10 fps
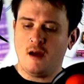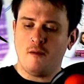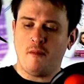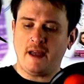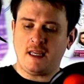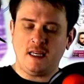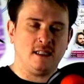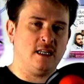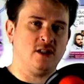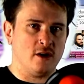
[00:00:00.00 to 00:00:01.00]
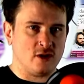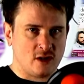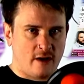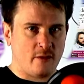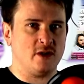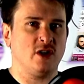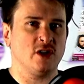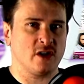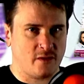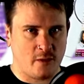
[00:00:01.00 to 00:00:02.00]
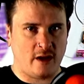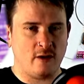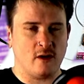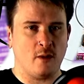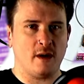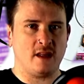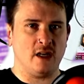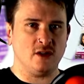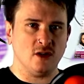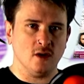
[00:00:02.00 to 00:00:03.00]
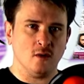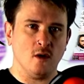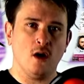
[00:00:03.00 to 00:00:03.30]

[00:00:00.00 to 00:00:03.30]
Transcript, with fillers: Mikey teaching Slavoj Žižek's For They Don't Know What They Do,